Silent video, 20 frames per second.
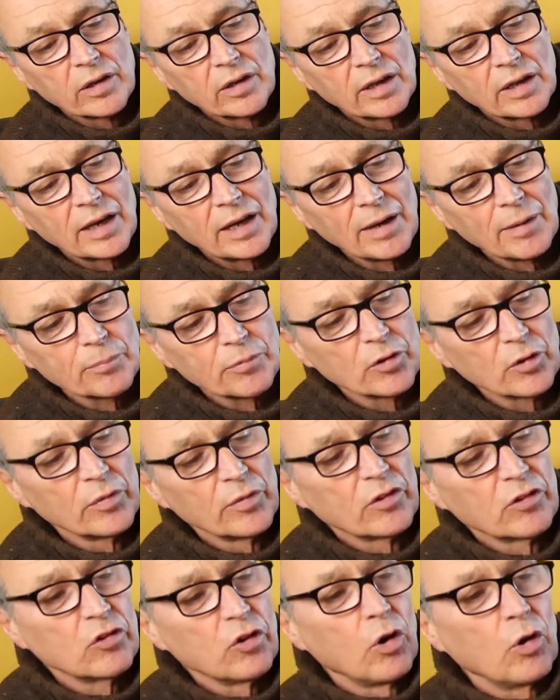clipped on
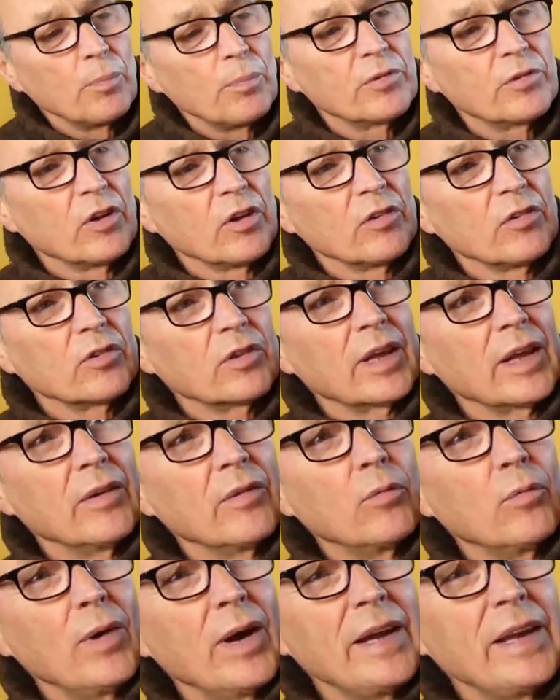the top, so it's kind
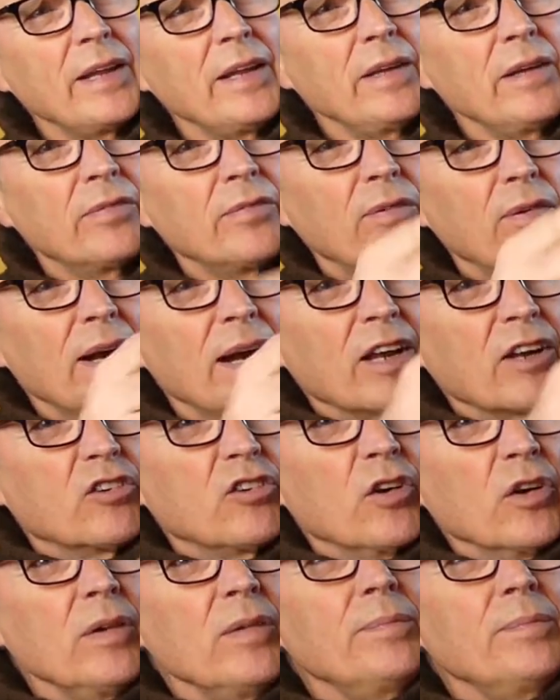of ready for action.